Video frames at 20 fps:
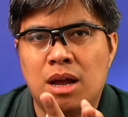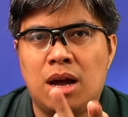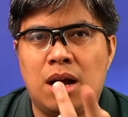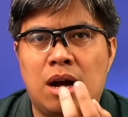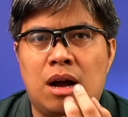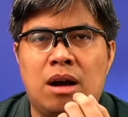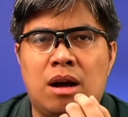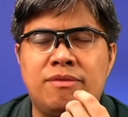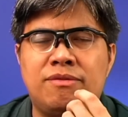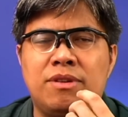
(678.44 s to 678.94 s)

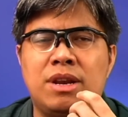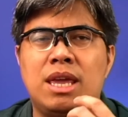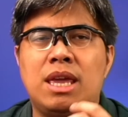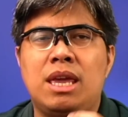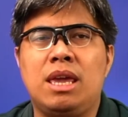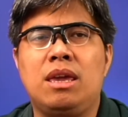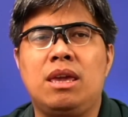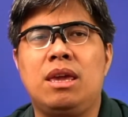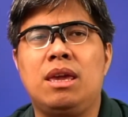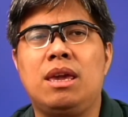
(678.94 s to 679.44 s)

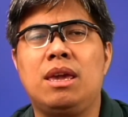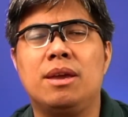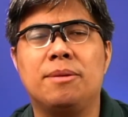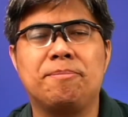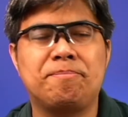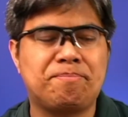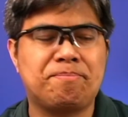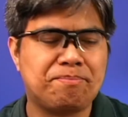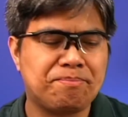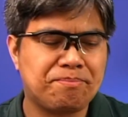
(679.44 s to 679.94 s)
Hopefully
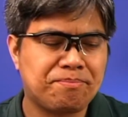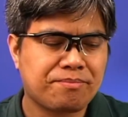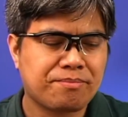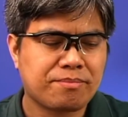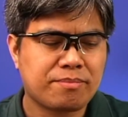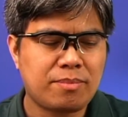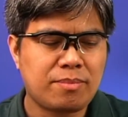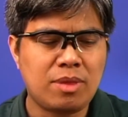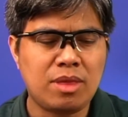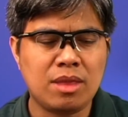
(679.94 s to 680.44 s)

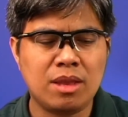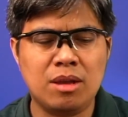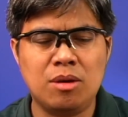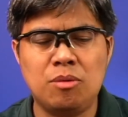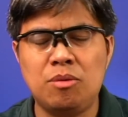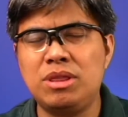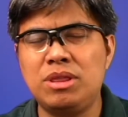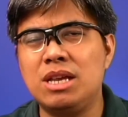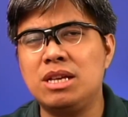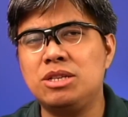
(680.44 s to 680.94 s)

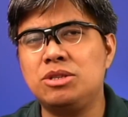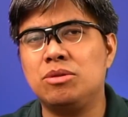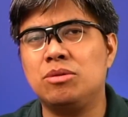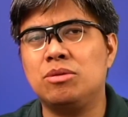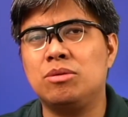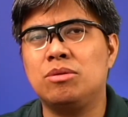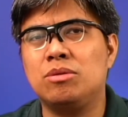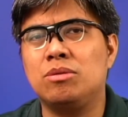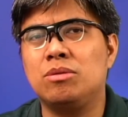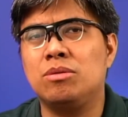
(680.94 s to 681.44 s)
with this
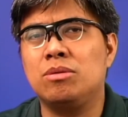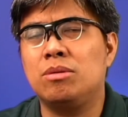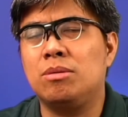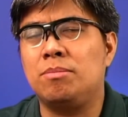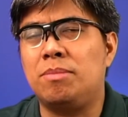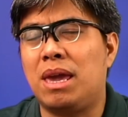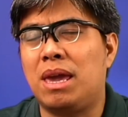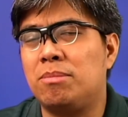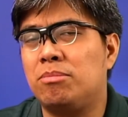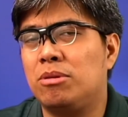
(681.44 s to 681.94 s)
you'll
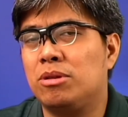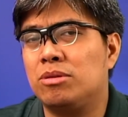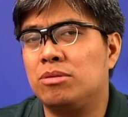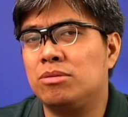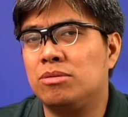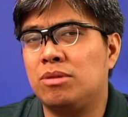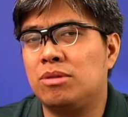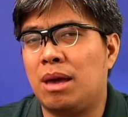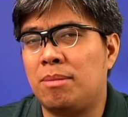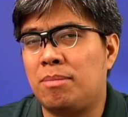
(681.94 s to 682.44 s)
be able
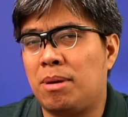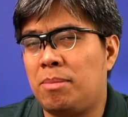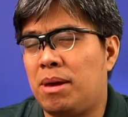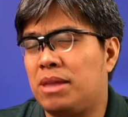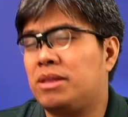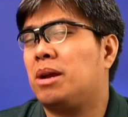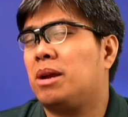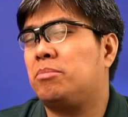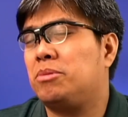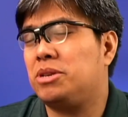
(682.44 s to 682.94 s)
to have a
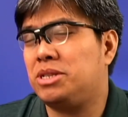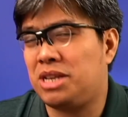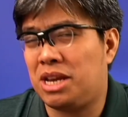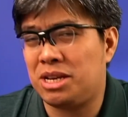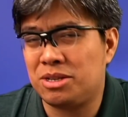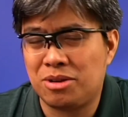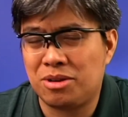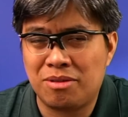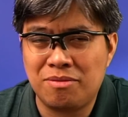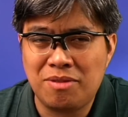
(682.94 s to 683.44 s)
better
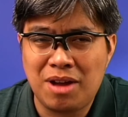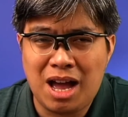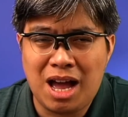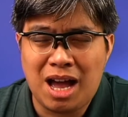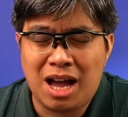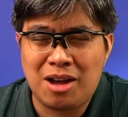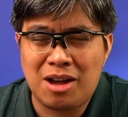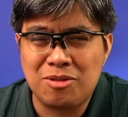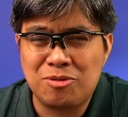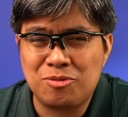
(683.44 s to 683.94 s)
appreciation of
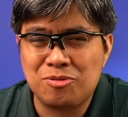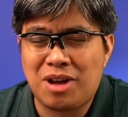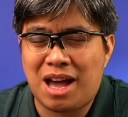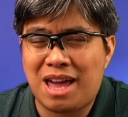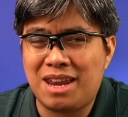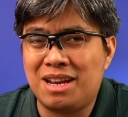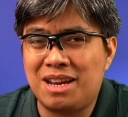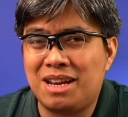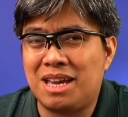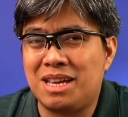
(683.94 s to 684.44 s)
how to
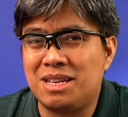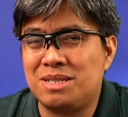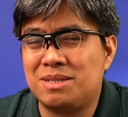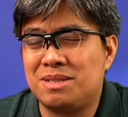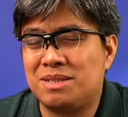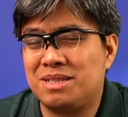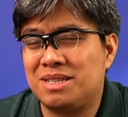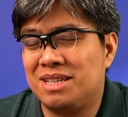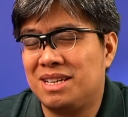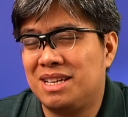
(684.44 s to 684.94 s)

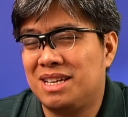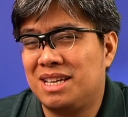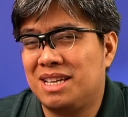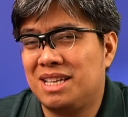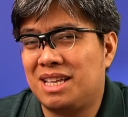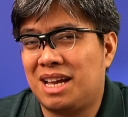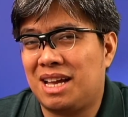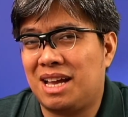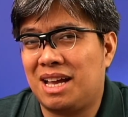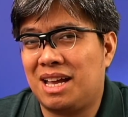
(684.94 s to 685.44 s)
analyze
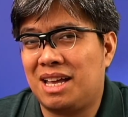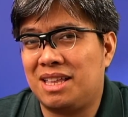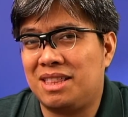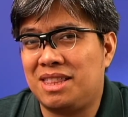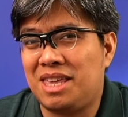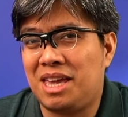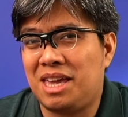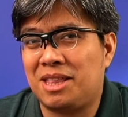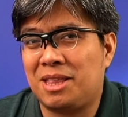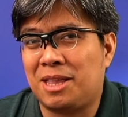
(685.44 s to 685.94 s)

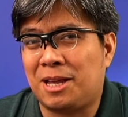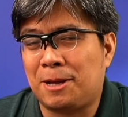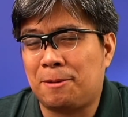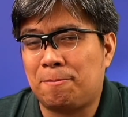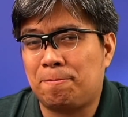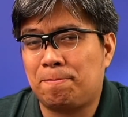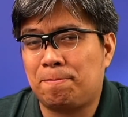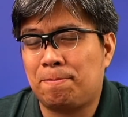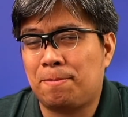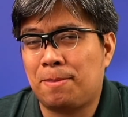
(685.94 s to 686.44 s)
data.
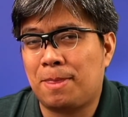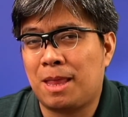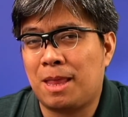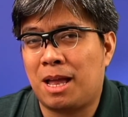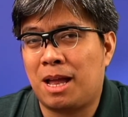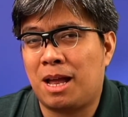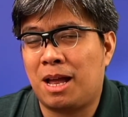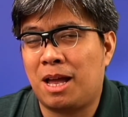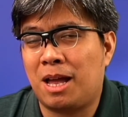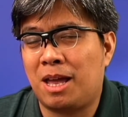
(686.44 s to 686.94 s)

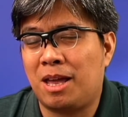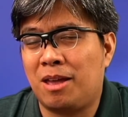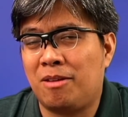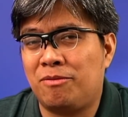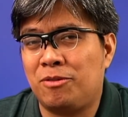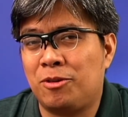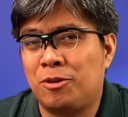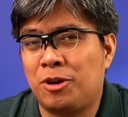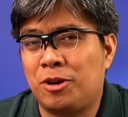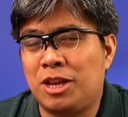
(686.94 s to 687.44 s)

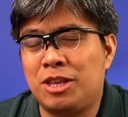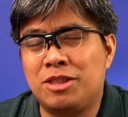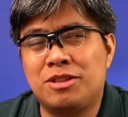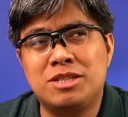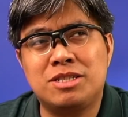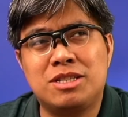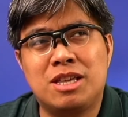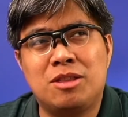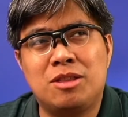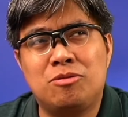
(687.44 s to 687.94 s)
If you're
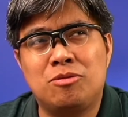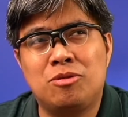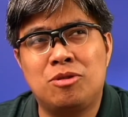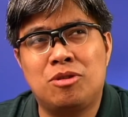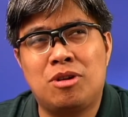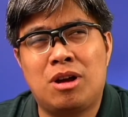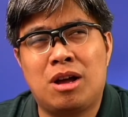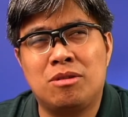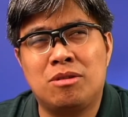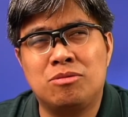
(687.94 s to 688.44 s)
interested to
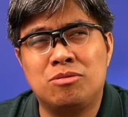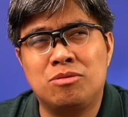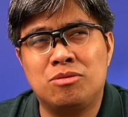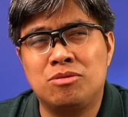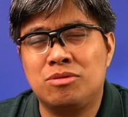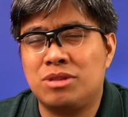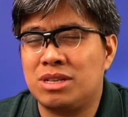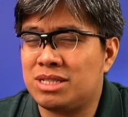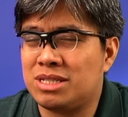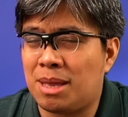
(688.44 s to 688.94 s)
know how to
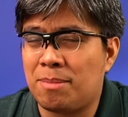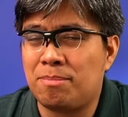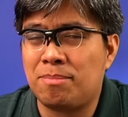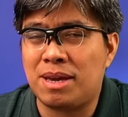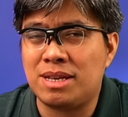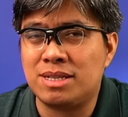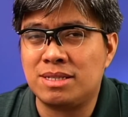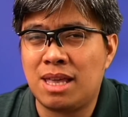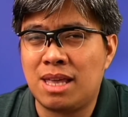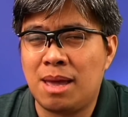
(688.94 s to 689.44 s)
do the
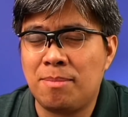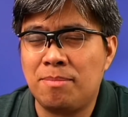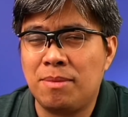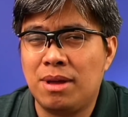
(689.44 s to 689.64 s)
step-by-step,